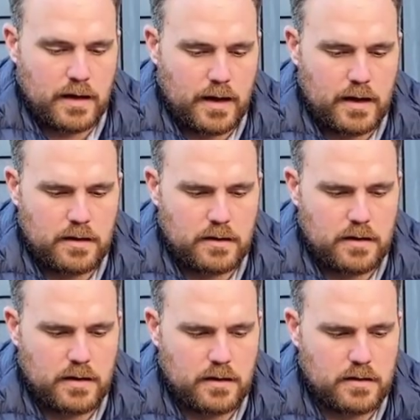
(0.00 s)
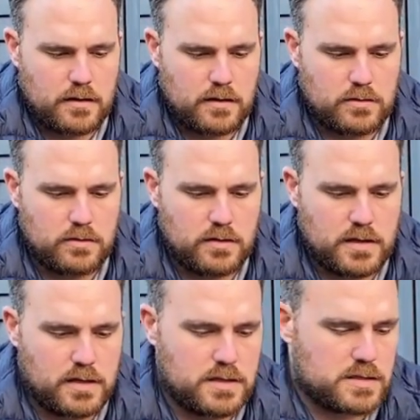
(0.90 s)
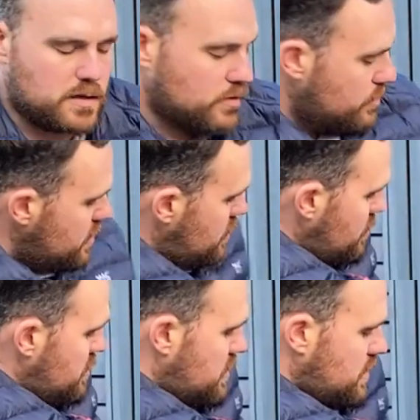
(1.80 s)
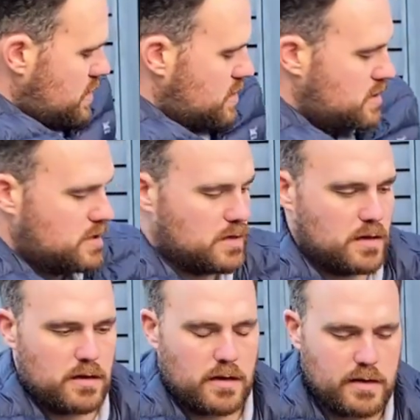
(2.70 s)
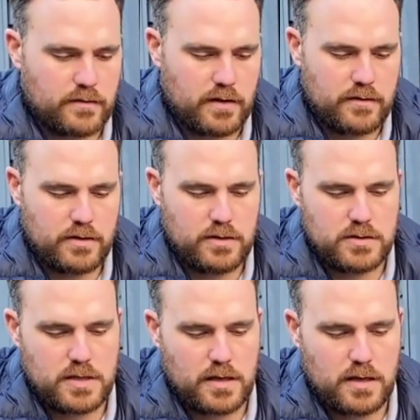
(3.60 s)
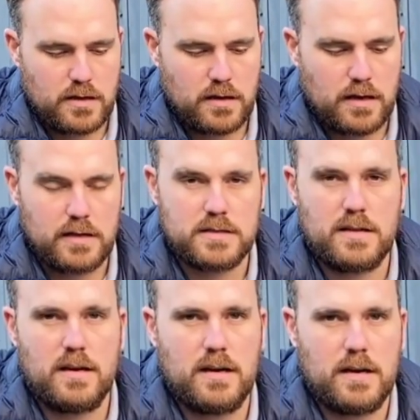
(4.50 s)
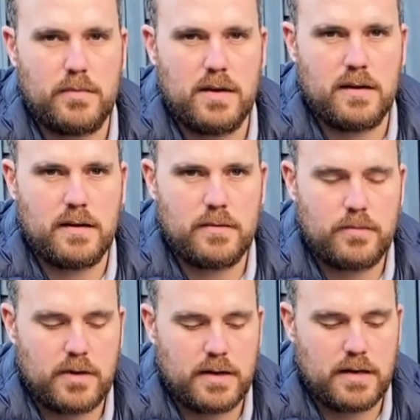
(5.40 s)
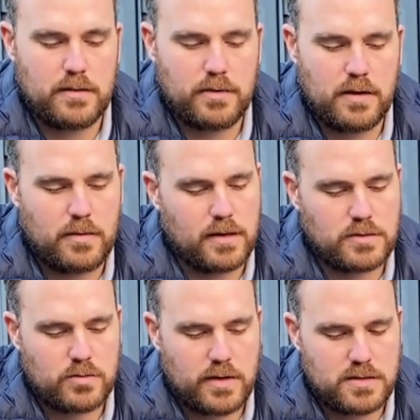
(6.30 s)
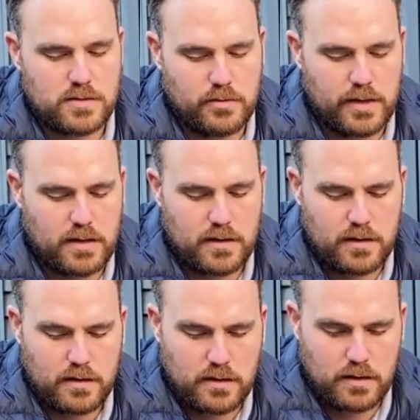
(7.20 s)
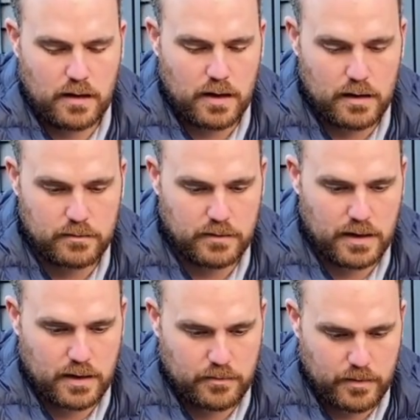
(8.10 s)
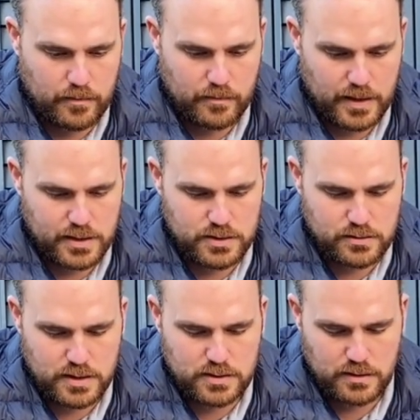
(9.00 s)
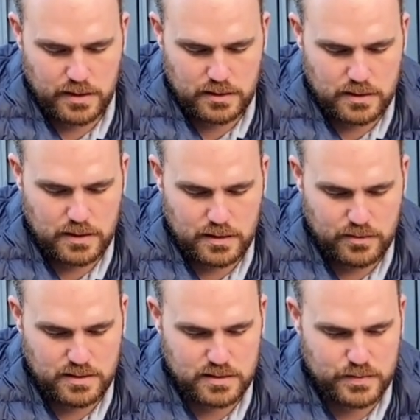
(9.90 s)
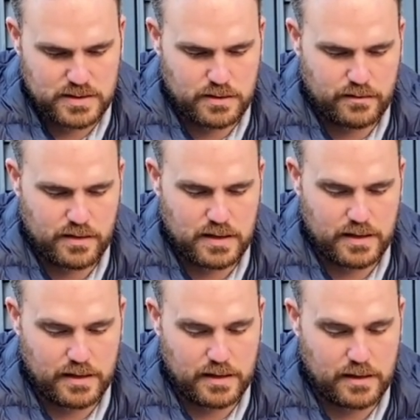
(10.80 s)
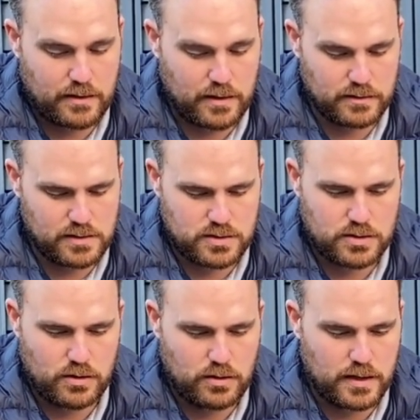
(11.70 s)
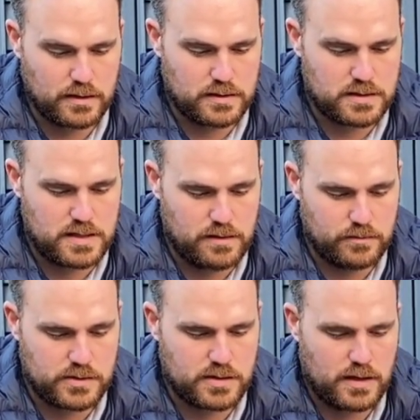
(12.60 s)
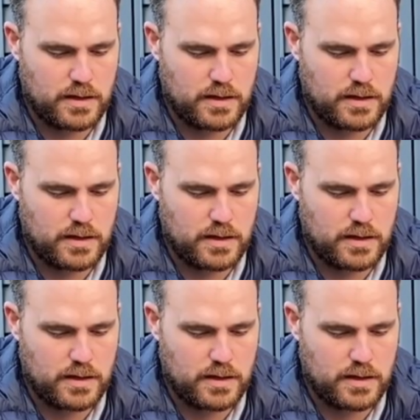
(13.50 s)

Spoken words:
And the cool thing is I always use this. I've never used anything else than dubbin. I apply dubbin about twice a week. And I make sure to get the dubbin specifically around the sole and the seams.